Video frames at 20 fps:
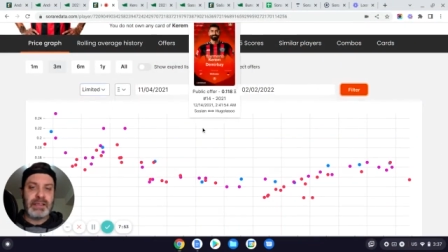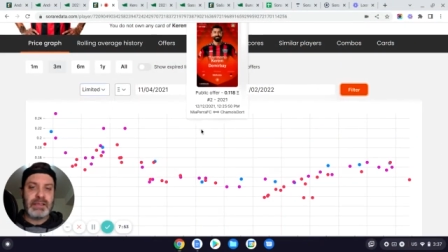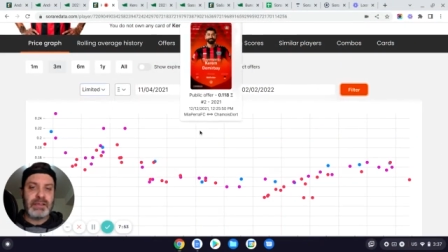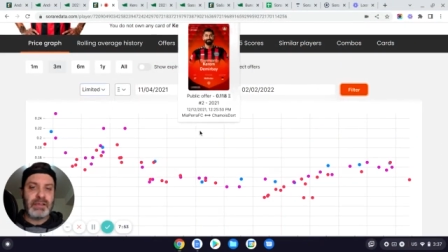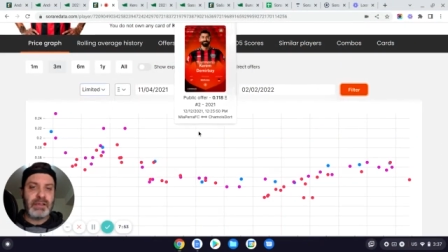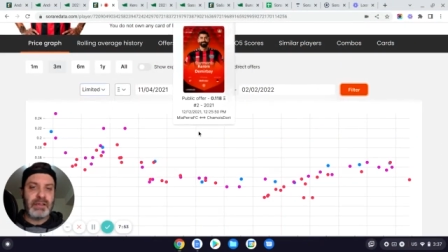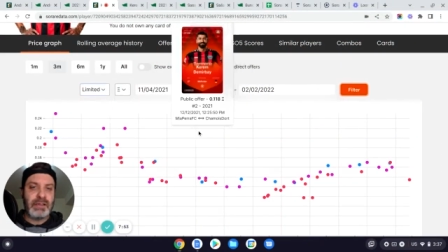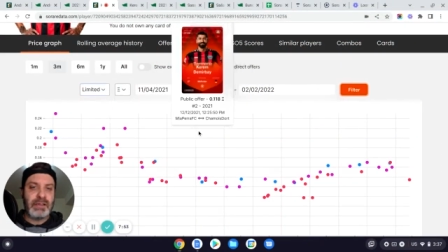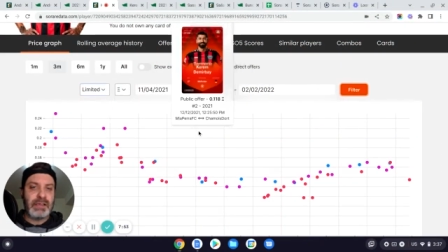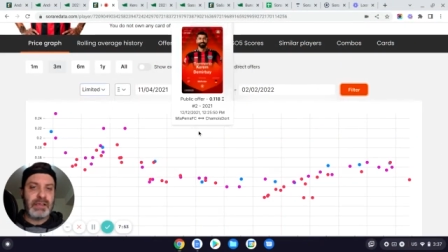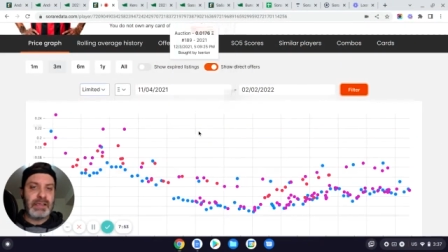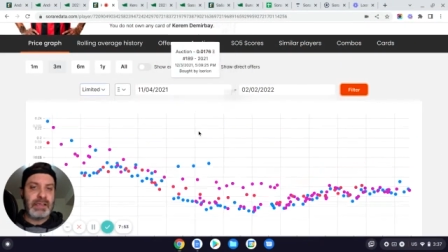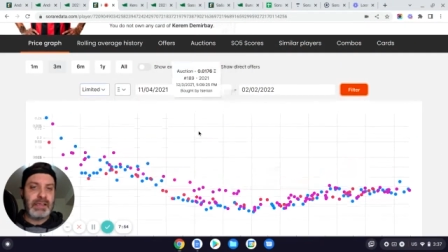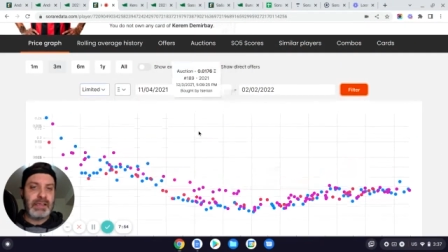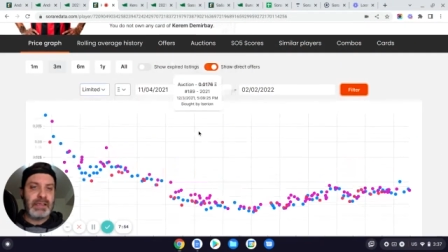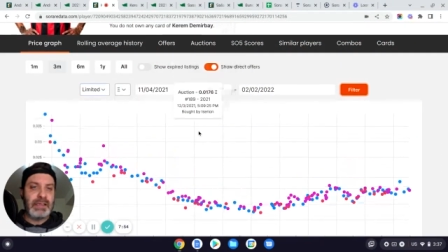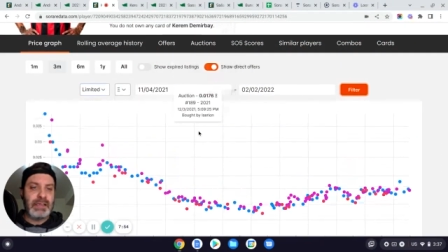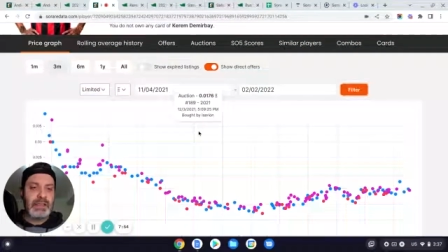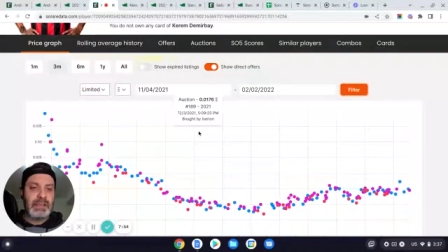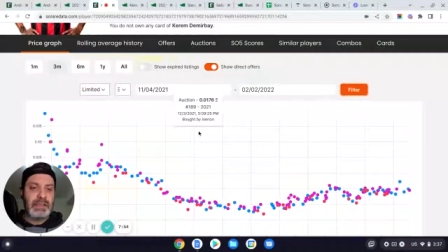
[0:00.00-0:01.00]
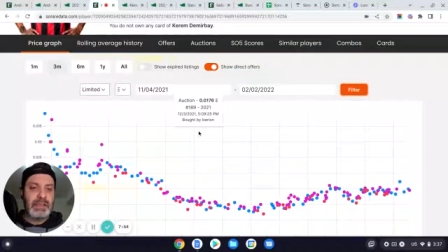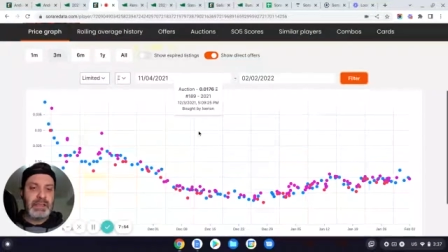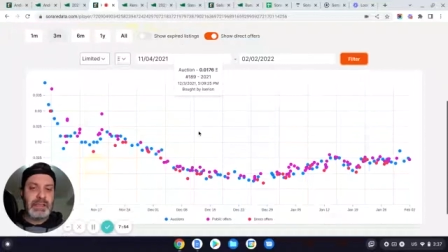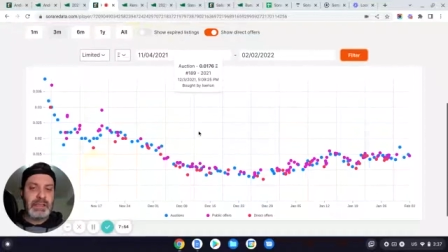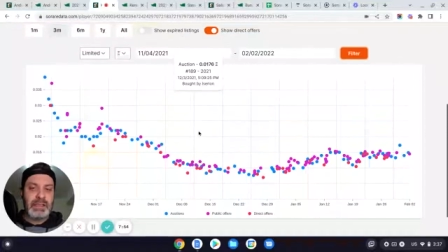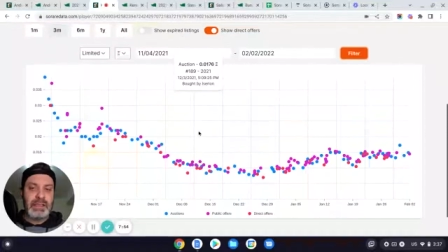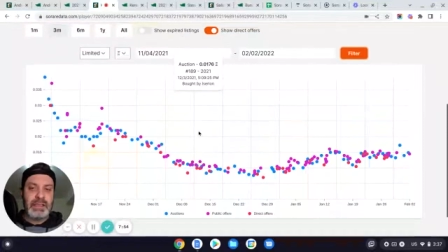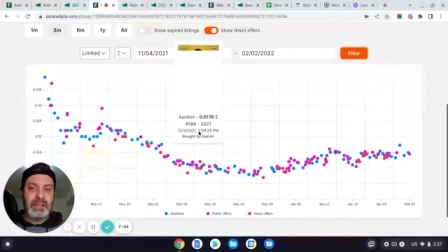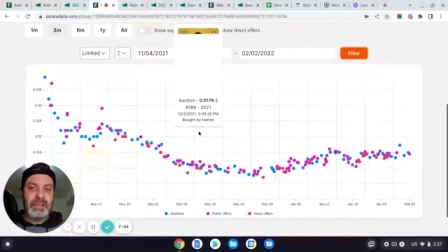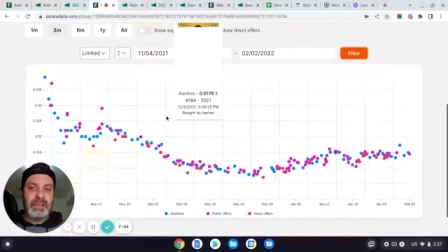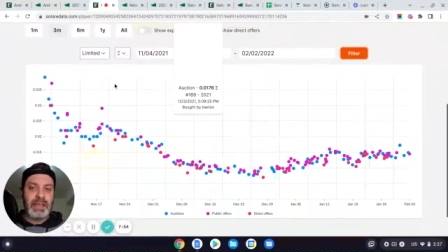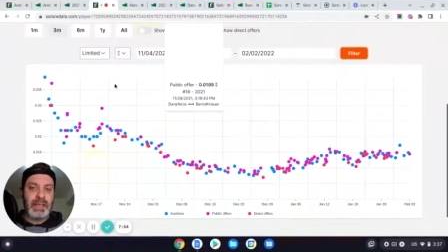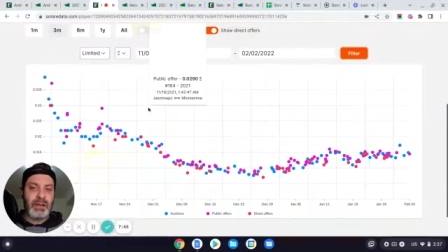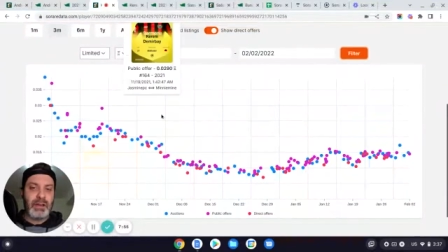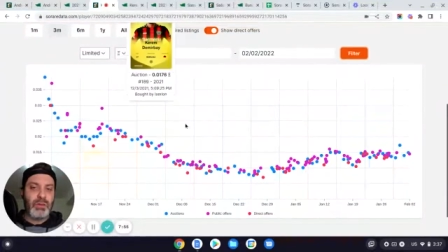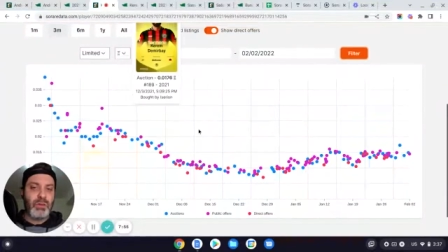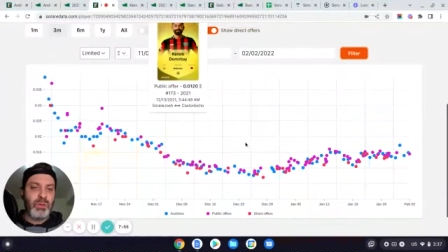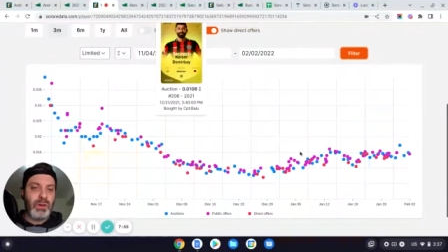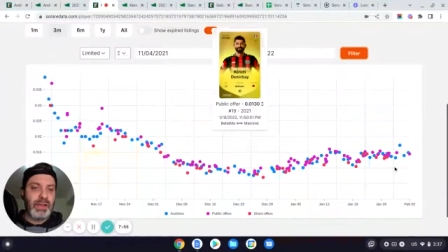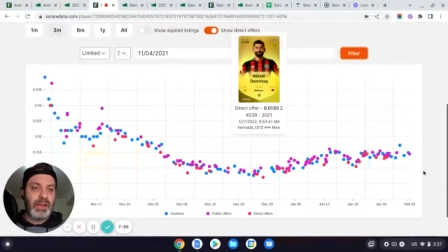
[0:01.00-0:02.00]
has gone, yeah,
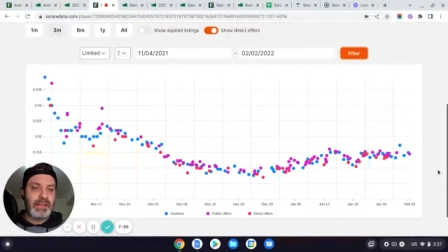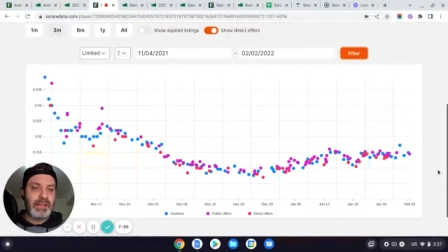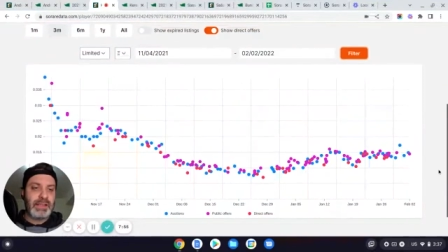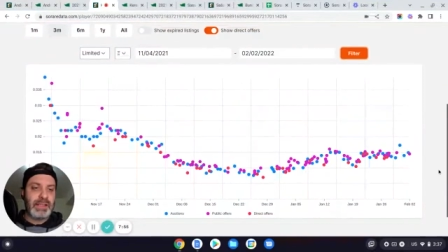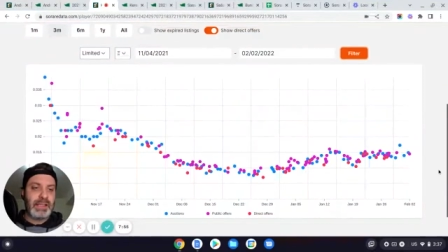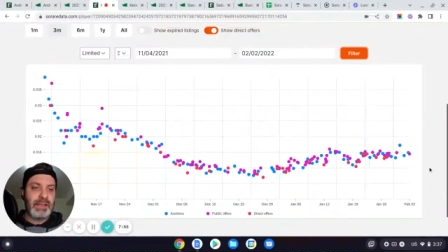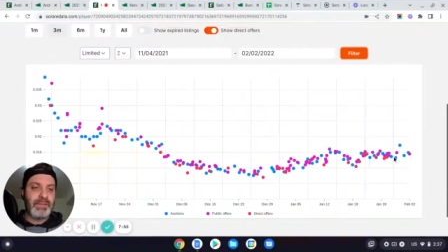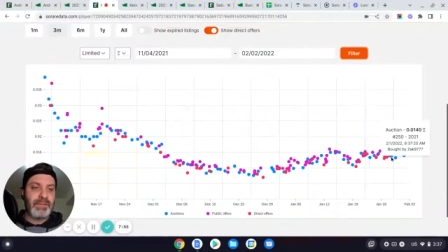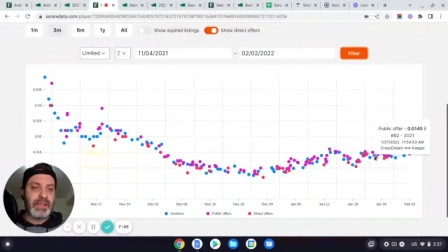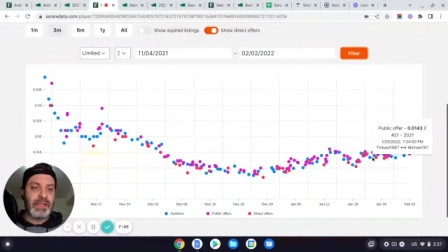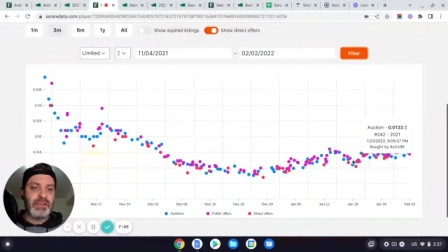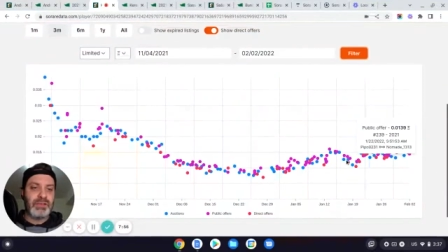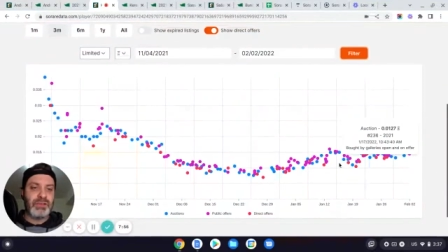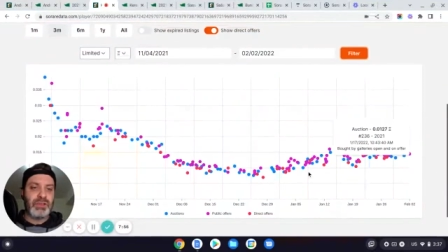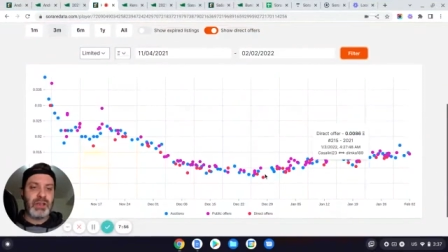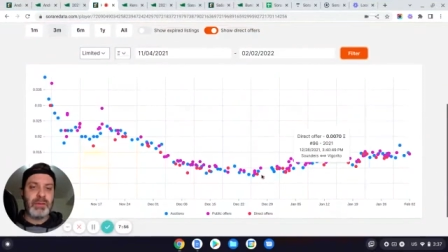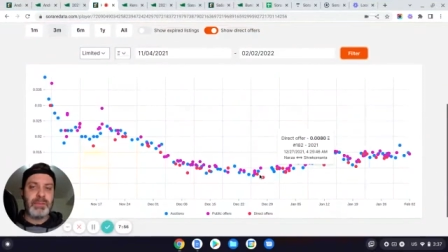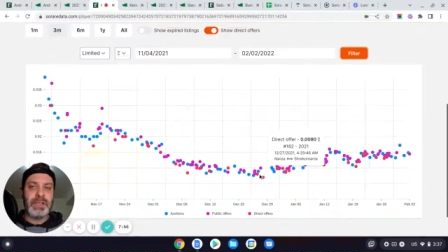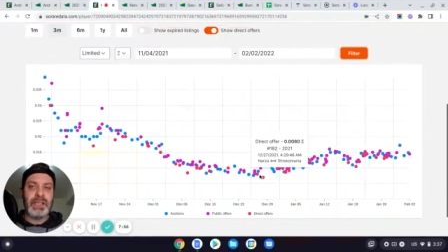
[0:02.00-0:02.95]
quite a significant